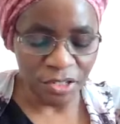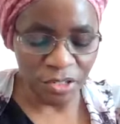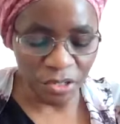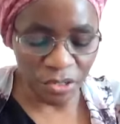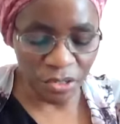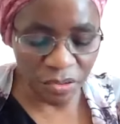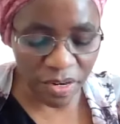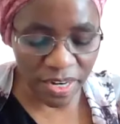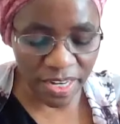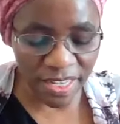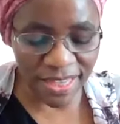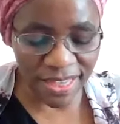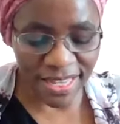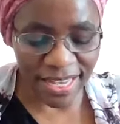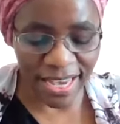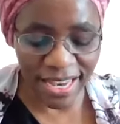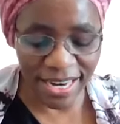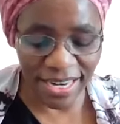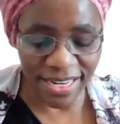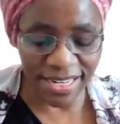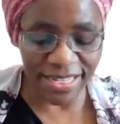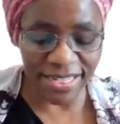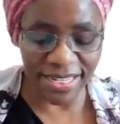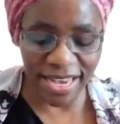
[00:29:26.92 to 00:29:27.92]
During the
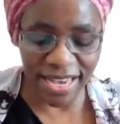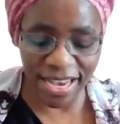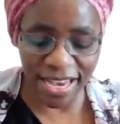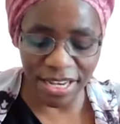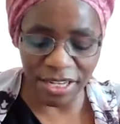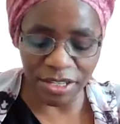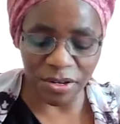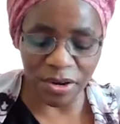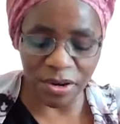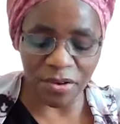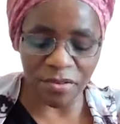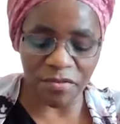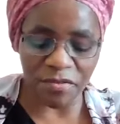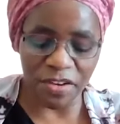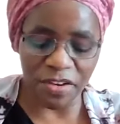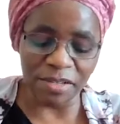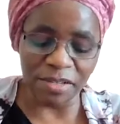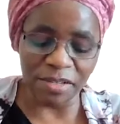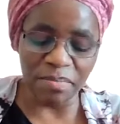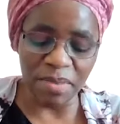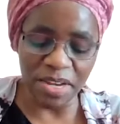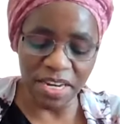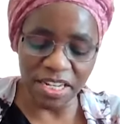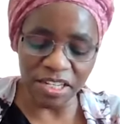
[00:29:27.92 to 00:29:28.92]
early days of
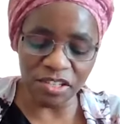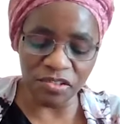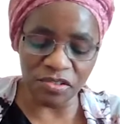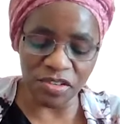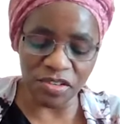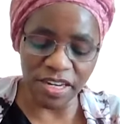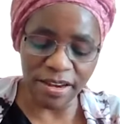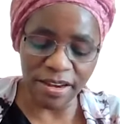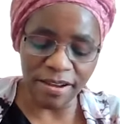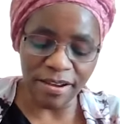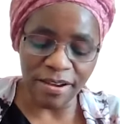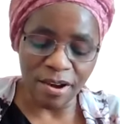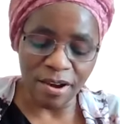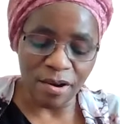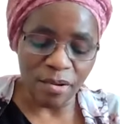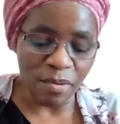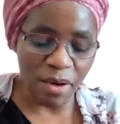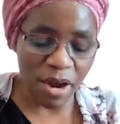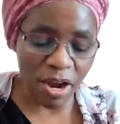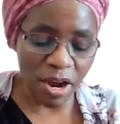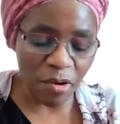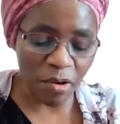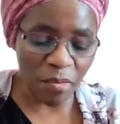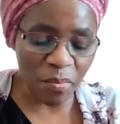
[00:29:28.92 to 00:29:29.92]
his ministry,
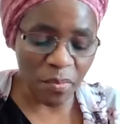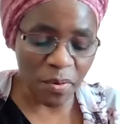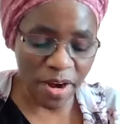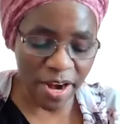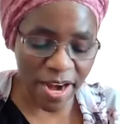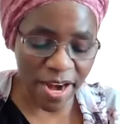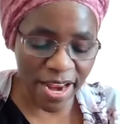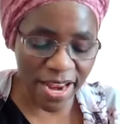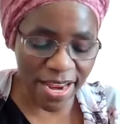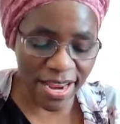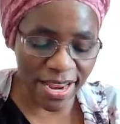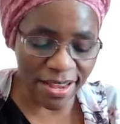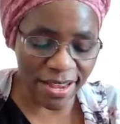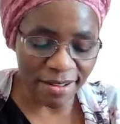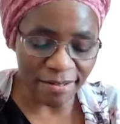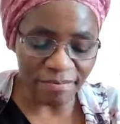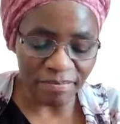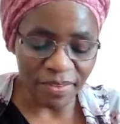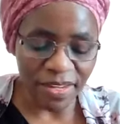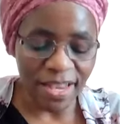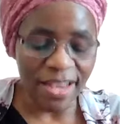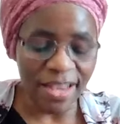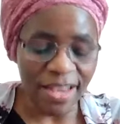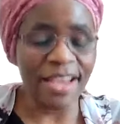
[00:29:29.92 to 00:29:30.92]
while praying
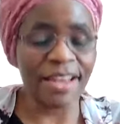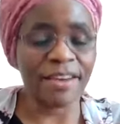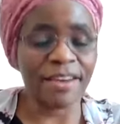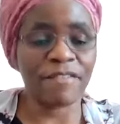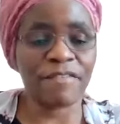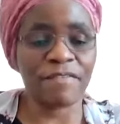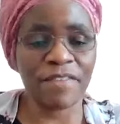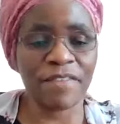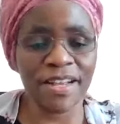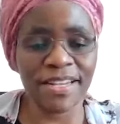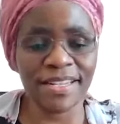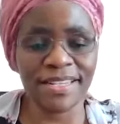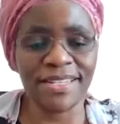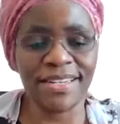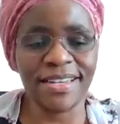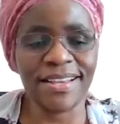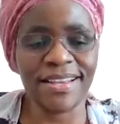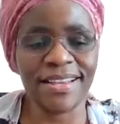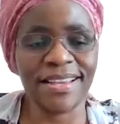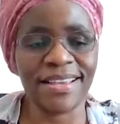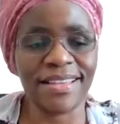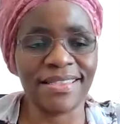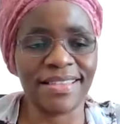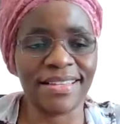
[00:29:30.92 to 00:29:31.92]
and
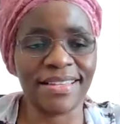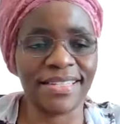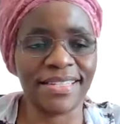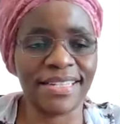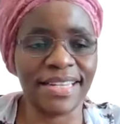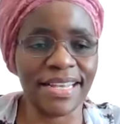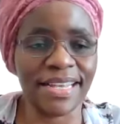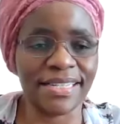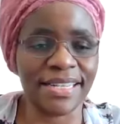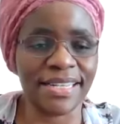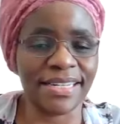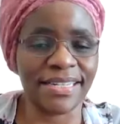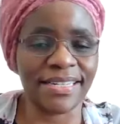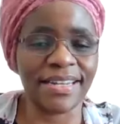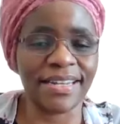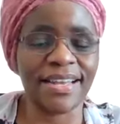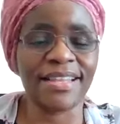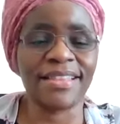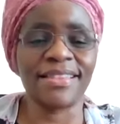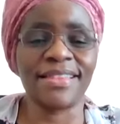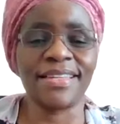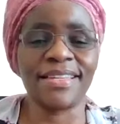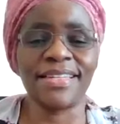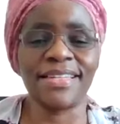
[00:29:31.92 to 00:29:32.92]
fasting in the desert,
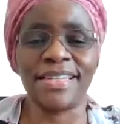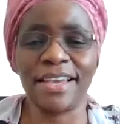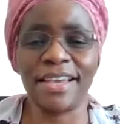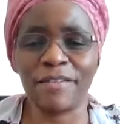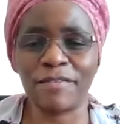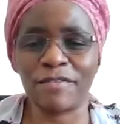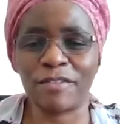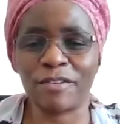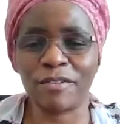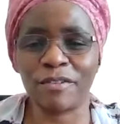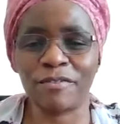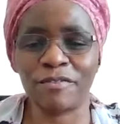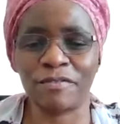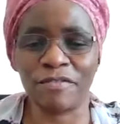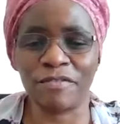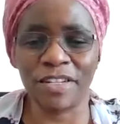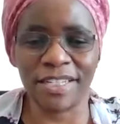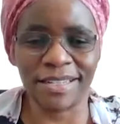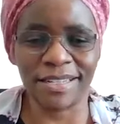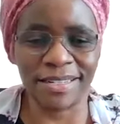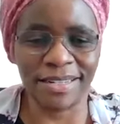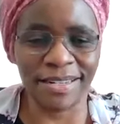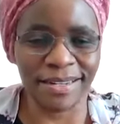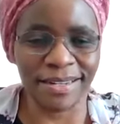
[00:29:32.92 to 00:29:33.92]
the devil
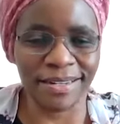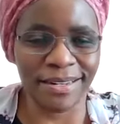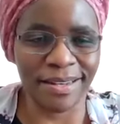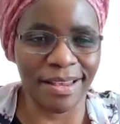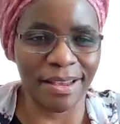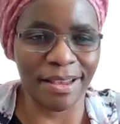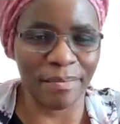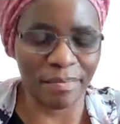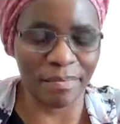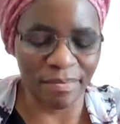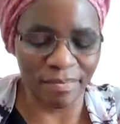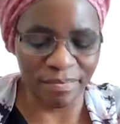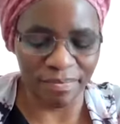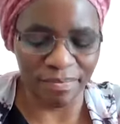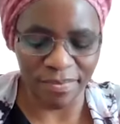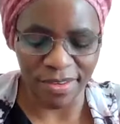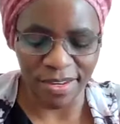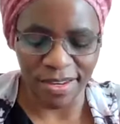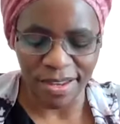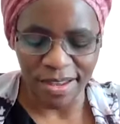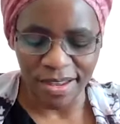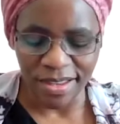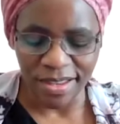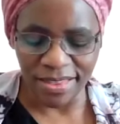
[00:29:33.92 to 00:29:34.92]
visited him.
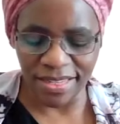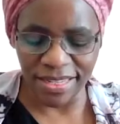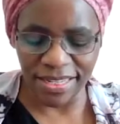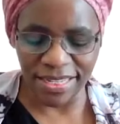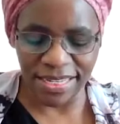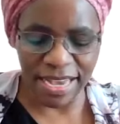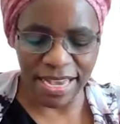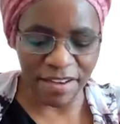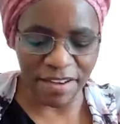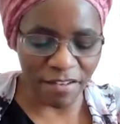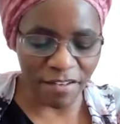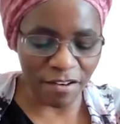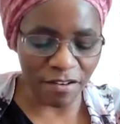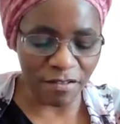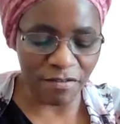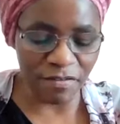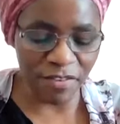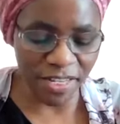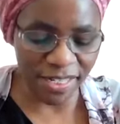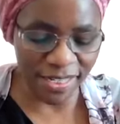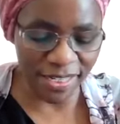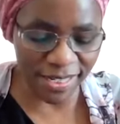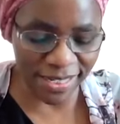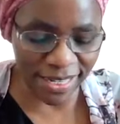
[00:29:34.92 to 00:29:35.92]
The devil
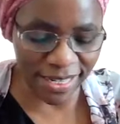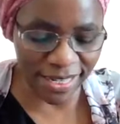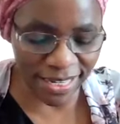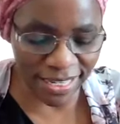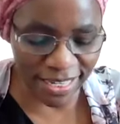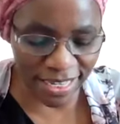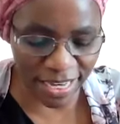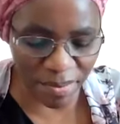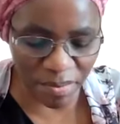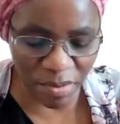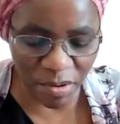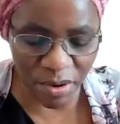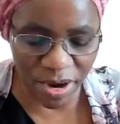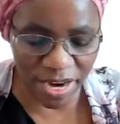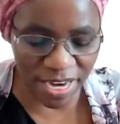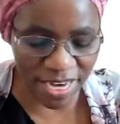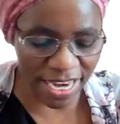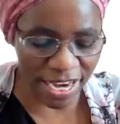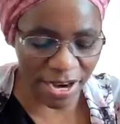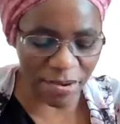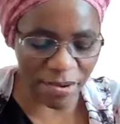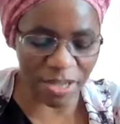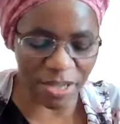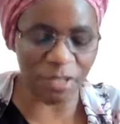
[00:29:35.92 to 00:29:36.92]
visited him
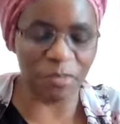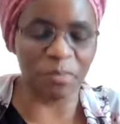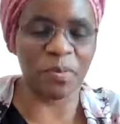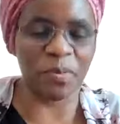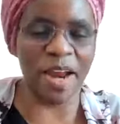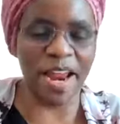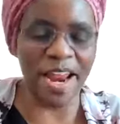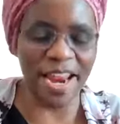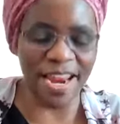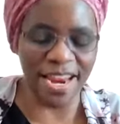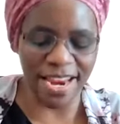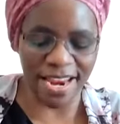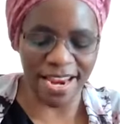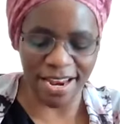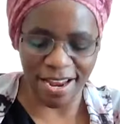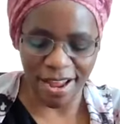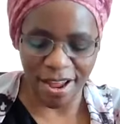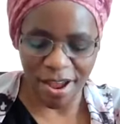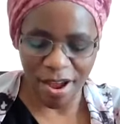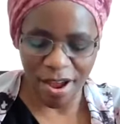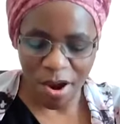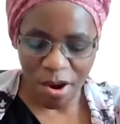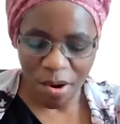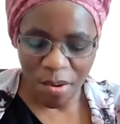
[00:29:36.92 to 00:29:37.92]
when he was
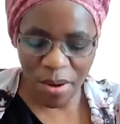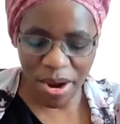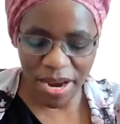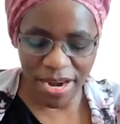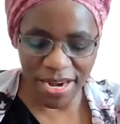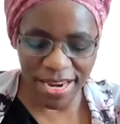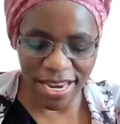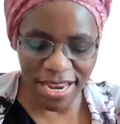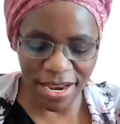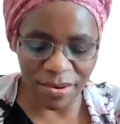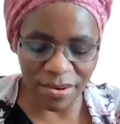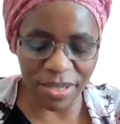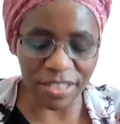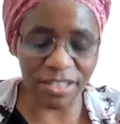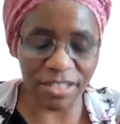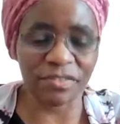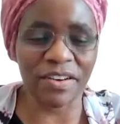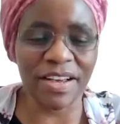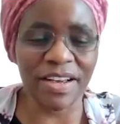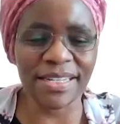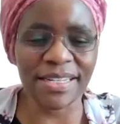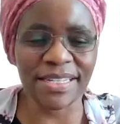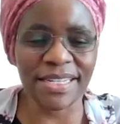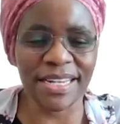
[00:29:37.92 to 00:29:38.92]
praying, when he
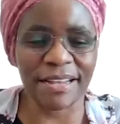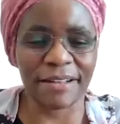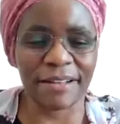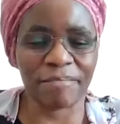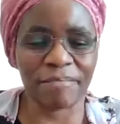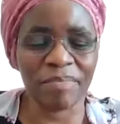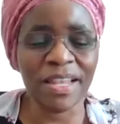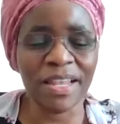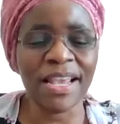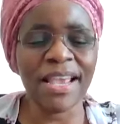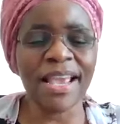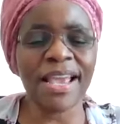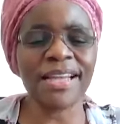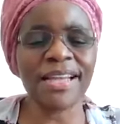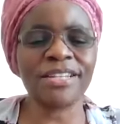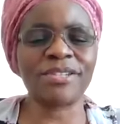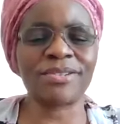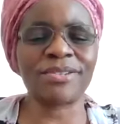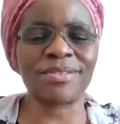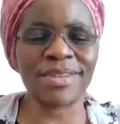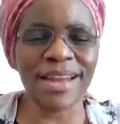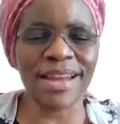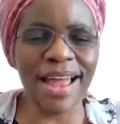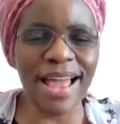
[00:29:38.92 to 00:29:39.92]
was fasting, and
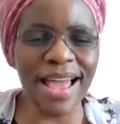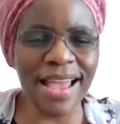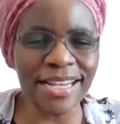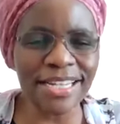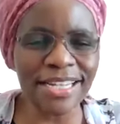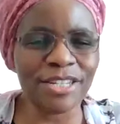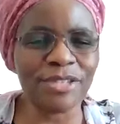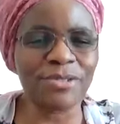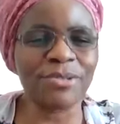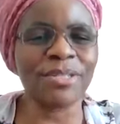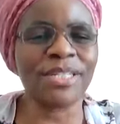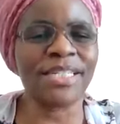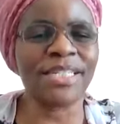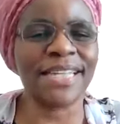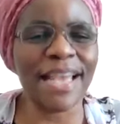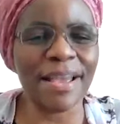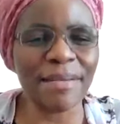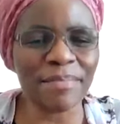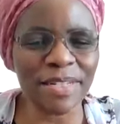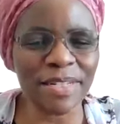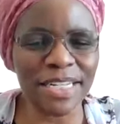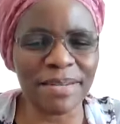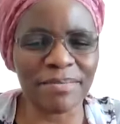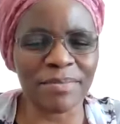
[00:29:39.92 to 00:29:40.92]
tried to
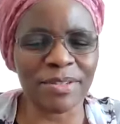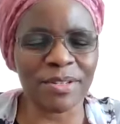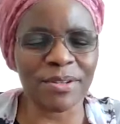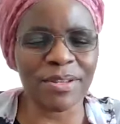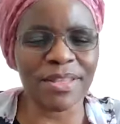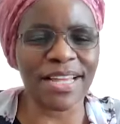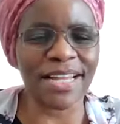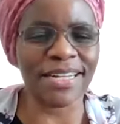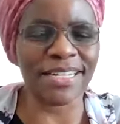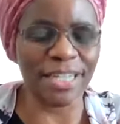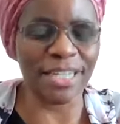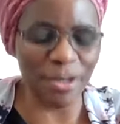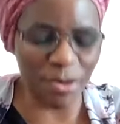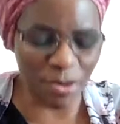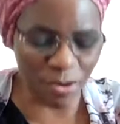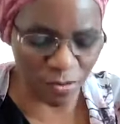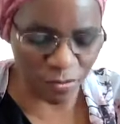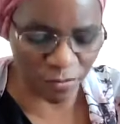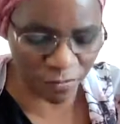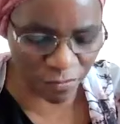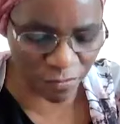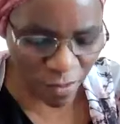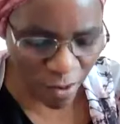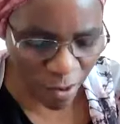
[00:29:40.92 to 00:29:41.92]
tempt him so that he
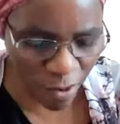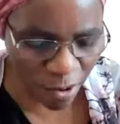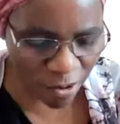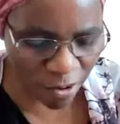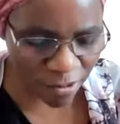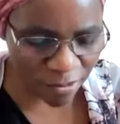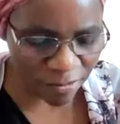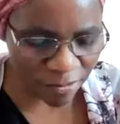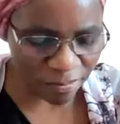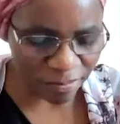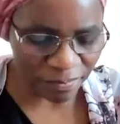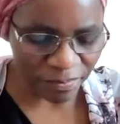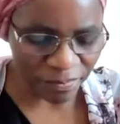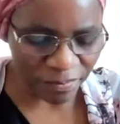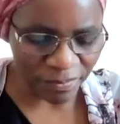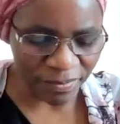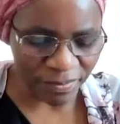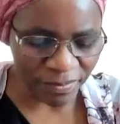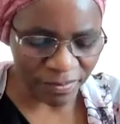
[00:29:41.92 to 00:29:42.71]
could fall.